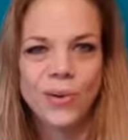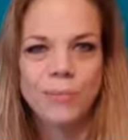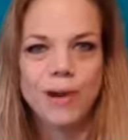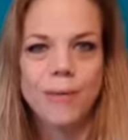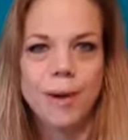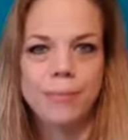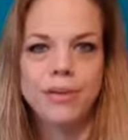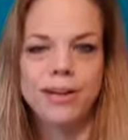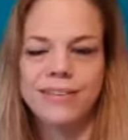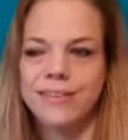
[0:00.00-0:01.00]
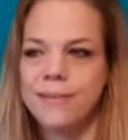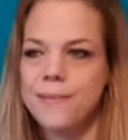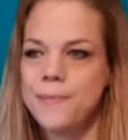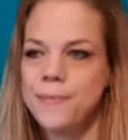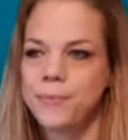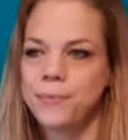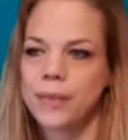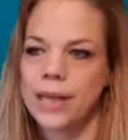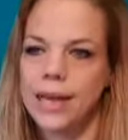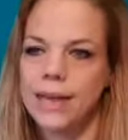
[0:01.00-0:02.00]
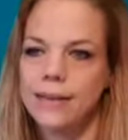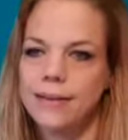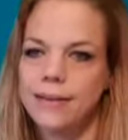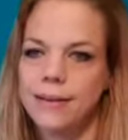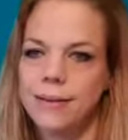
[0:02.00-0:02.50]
on my website, and